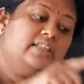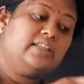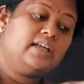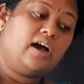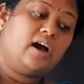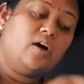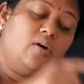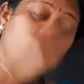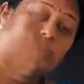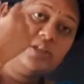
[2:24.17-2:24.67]

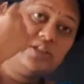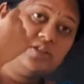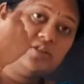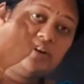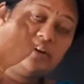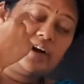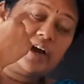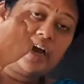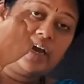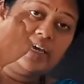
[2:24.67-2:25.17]
How is
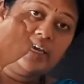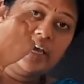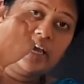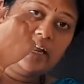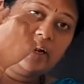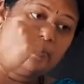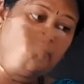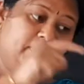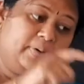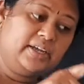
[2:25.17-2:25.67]
your eye
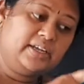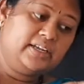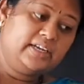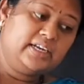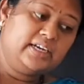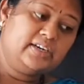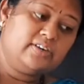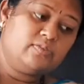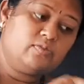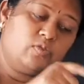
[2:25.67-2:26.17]
helping
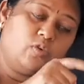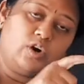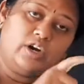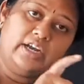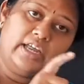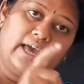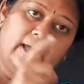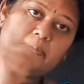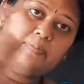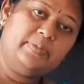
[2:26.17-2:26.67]
it? What
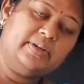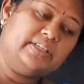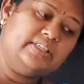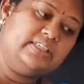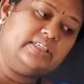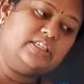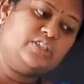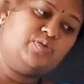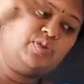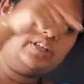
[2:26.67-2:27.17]
happens
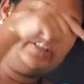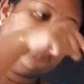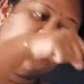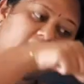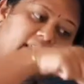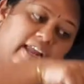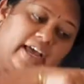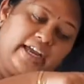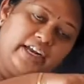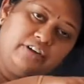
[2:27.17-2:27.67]
is when the
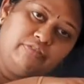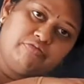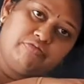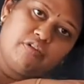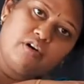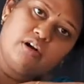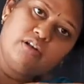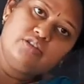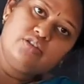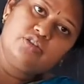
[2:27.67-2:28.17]
light
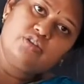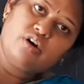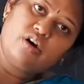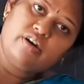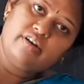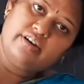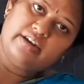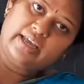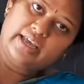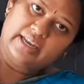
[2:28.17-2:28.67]
falls
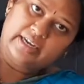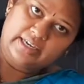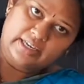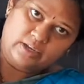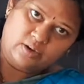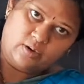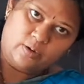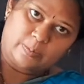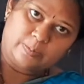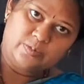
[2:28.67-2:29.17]
on any
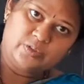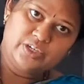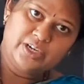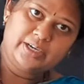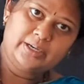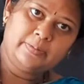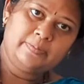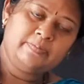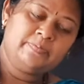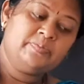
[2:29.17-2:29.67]
object,